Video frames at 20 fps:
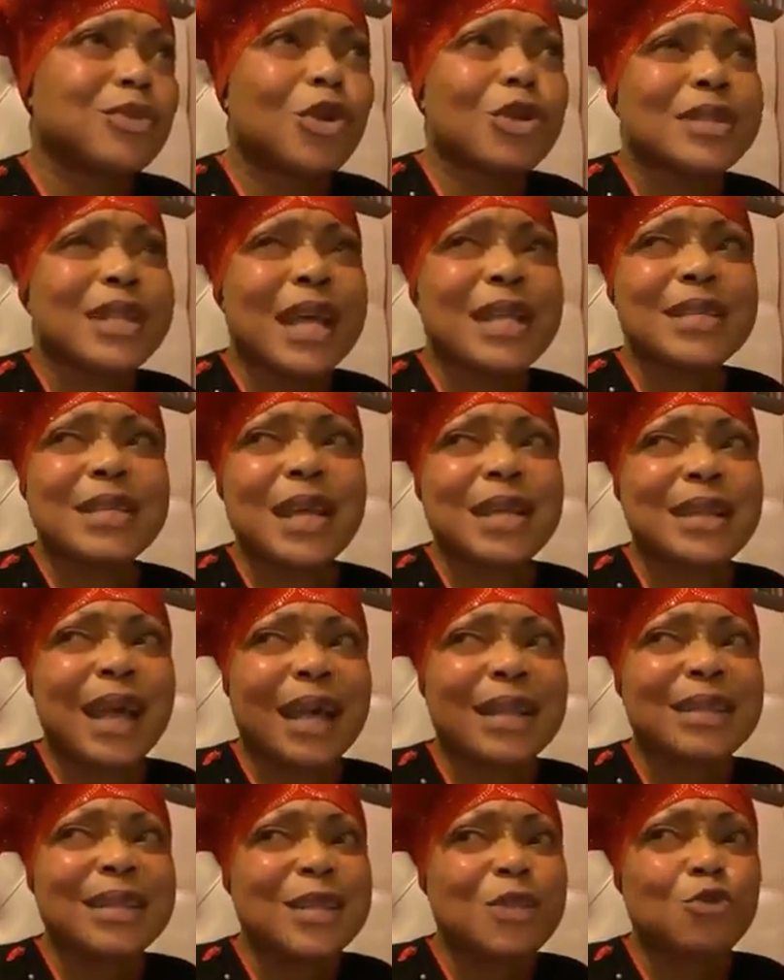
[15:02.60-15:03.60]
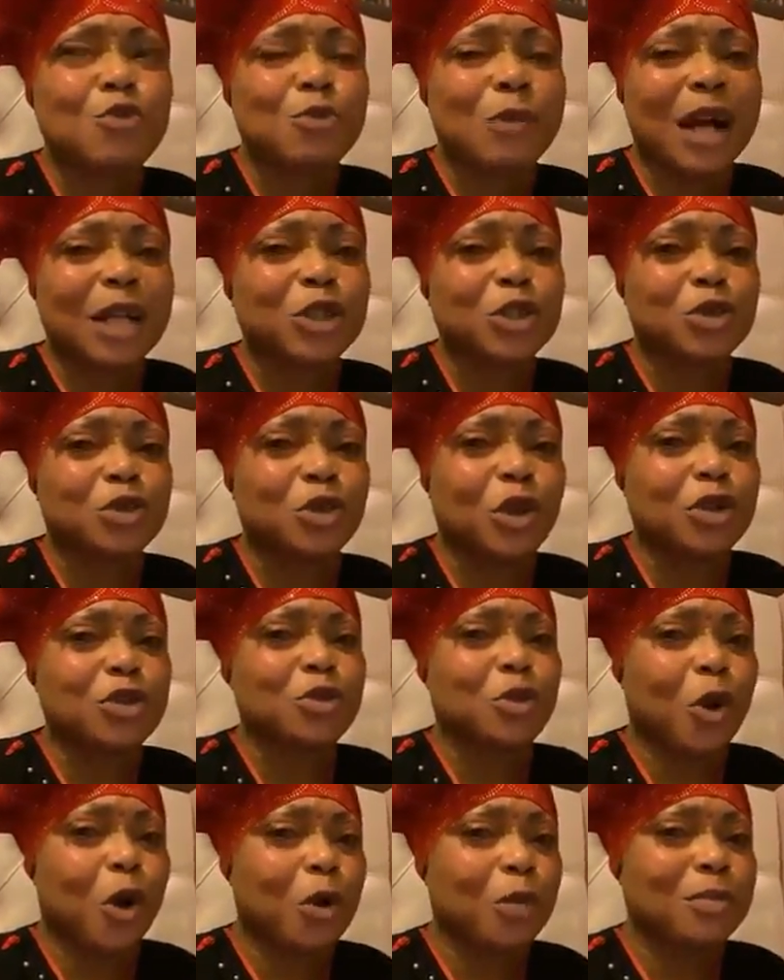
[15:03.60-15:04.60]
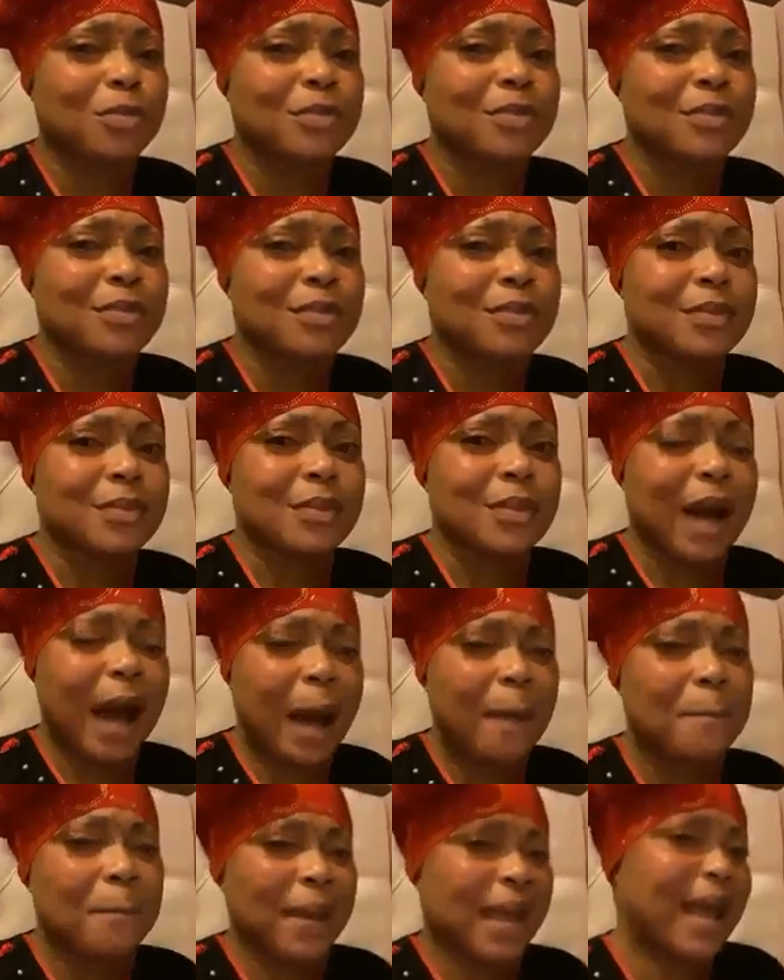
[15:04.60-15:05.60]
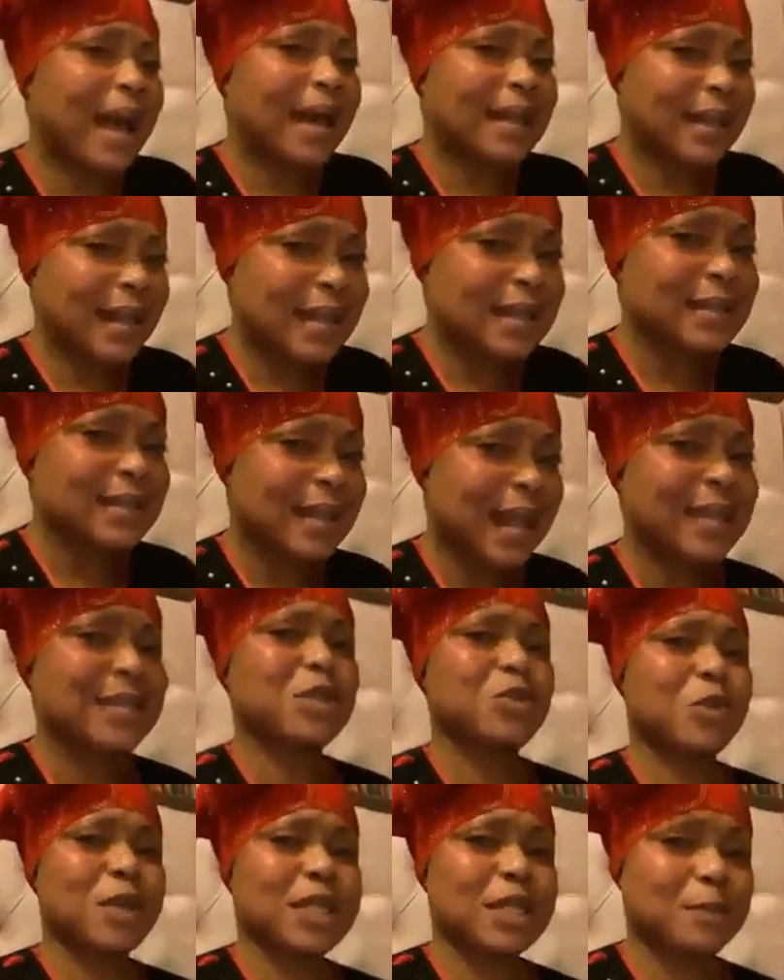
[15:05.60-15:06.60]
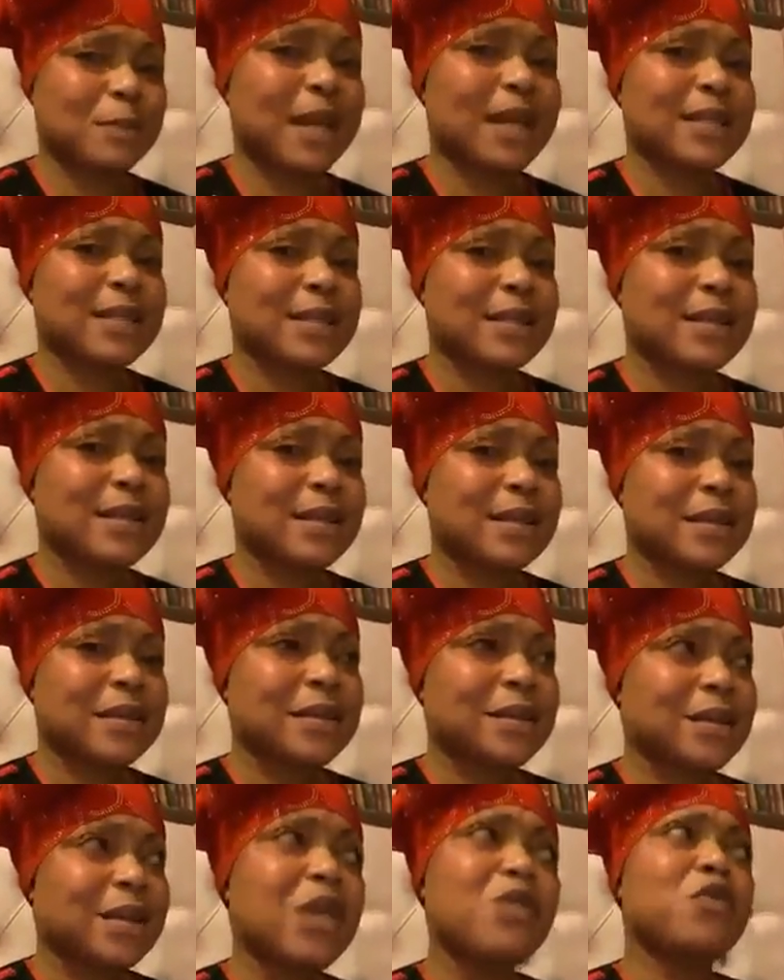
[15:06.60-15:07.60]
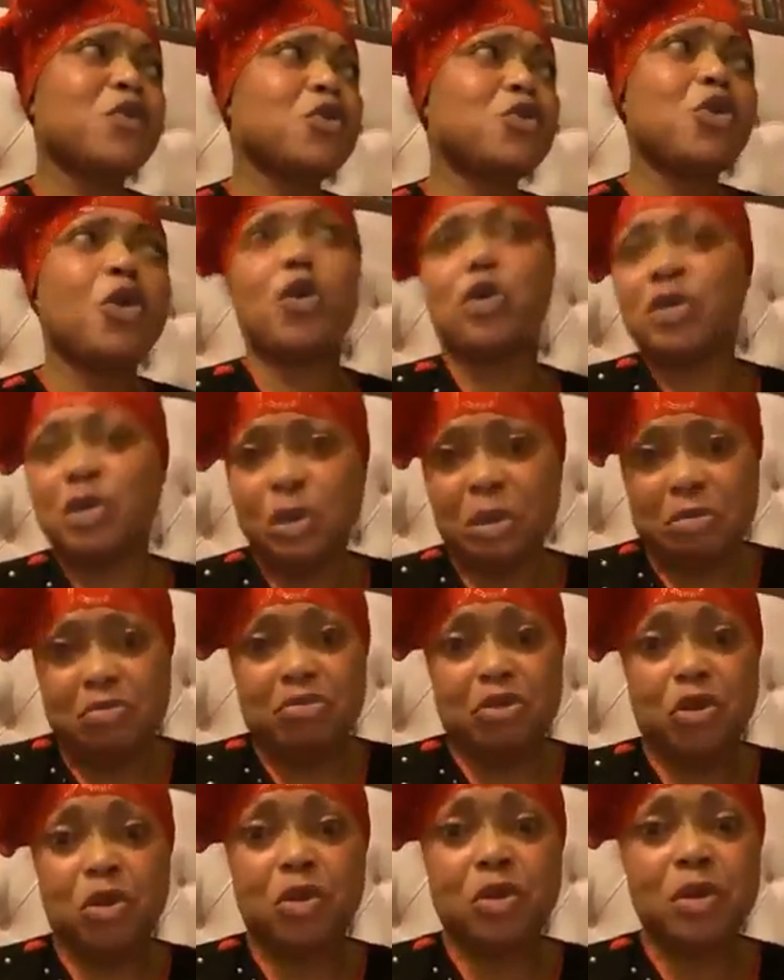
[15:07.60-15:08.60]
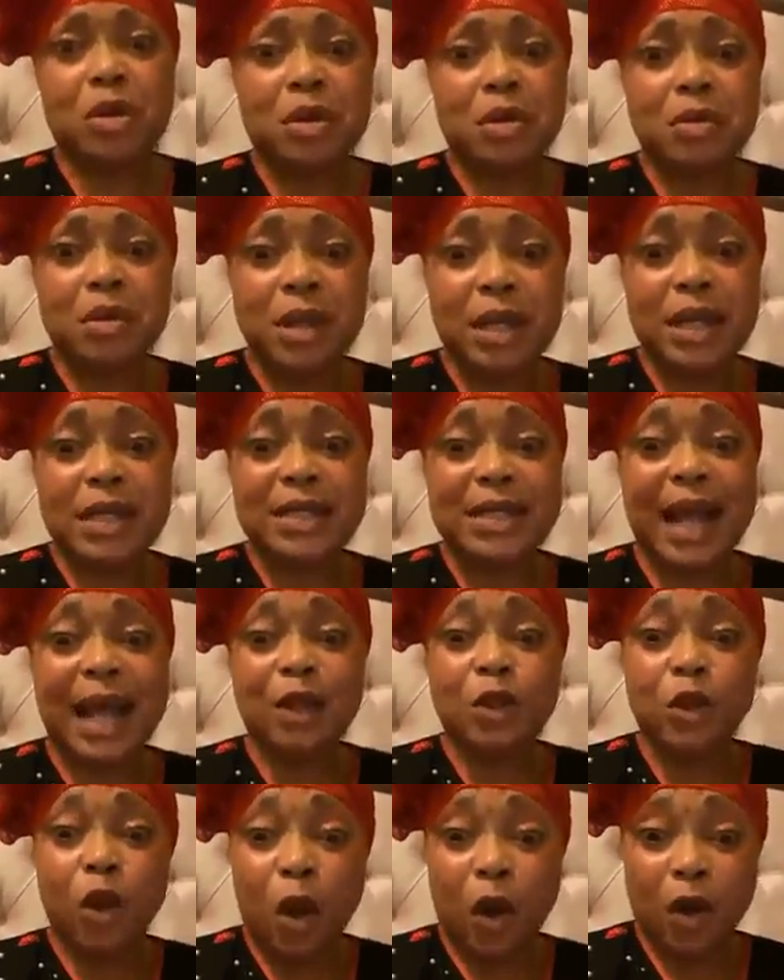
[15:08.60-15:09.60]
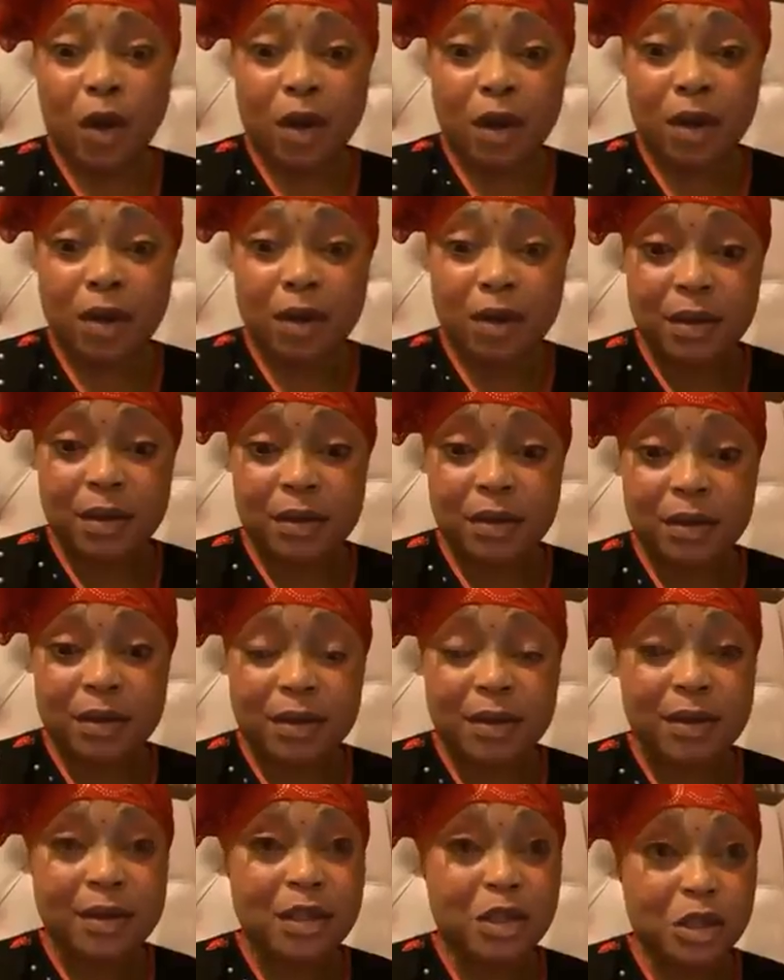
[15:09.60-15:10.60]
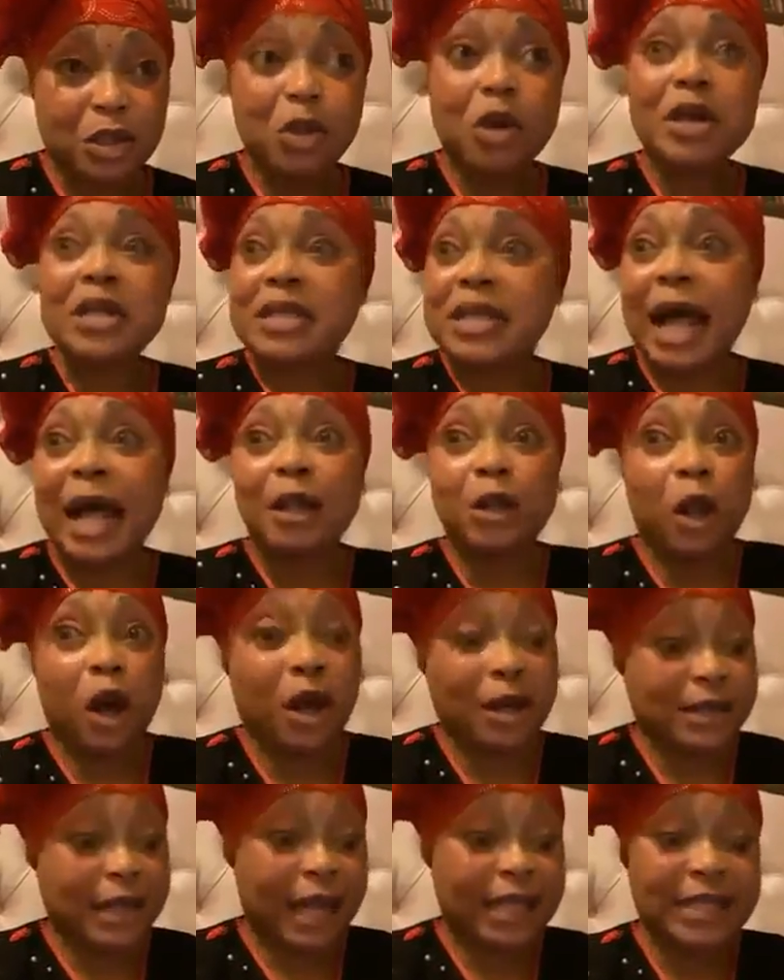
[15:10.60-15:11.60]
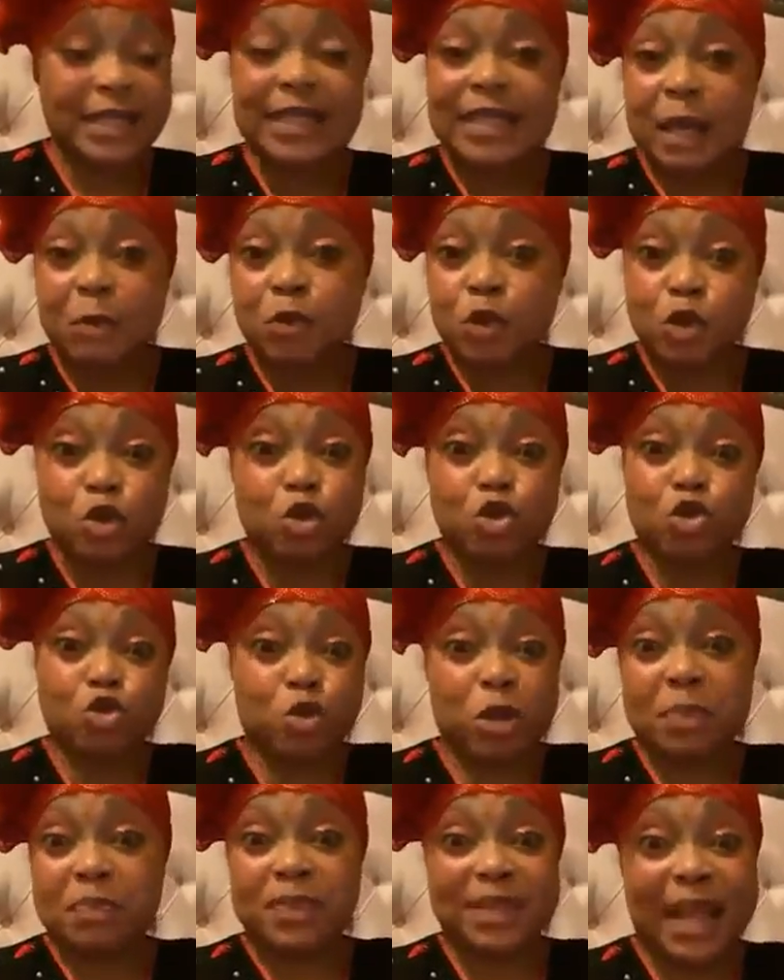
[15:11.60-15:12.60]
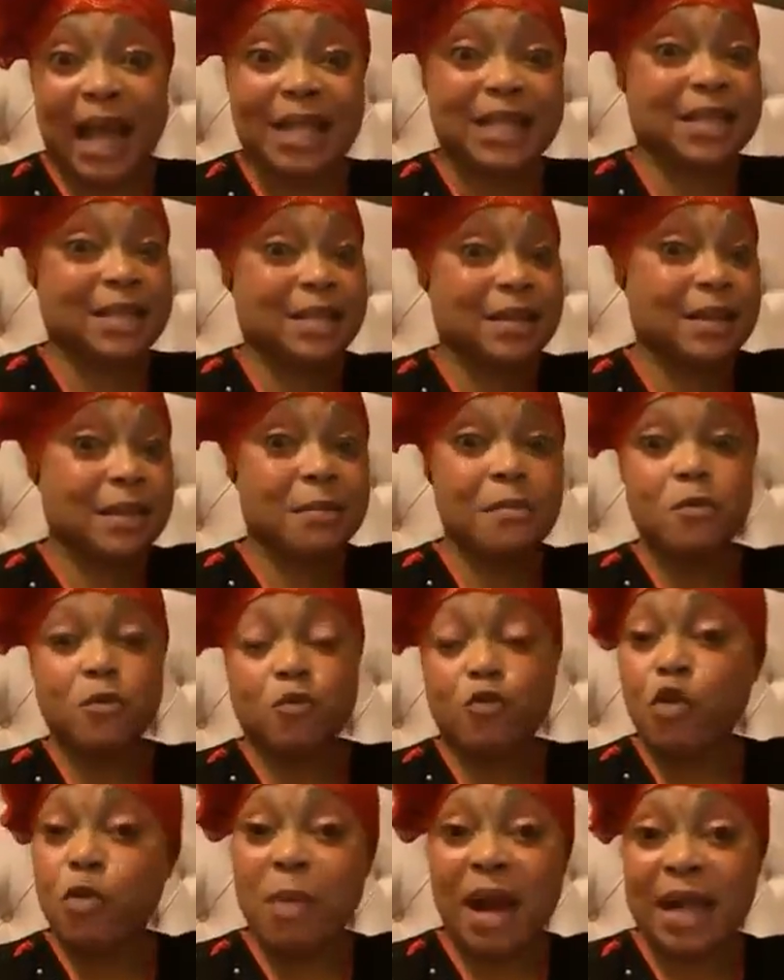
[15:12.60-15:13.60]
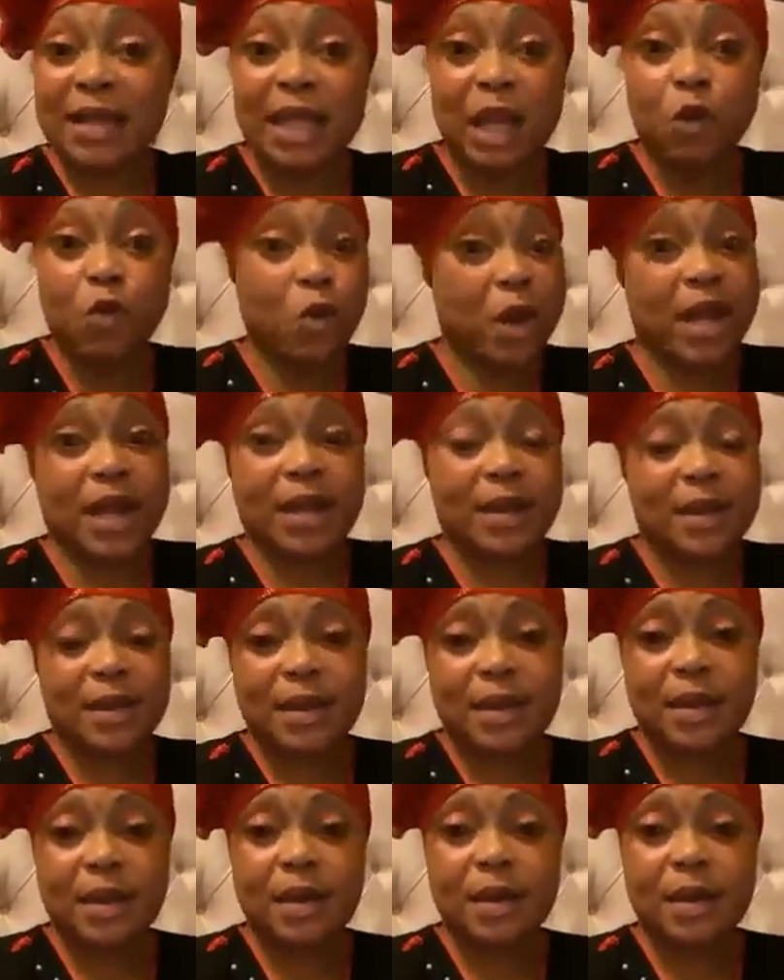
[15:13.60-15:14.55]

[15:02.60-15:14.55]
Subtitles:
Nosa say that this woman should not come and pay her last respect? Even though, no, it's her luck. You know, it's her luck that she's able to sweep that woman away.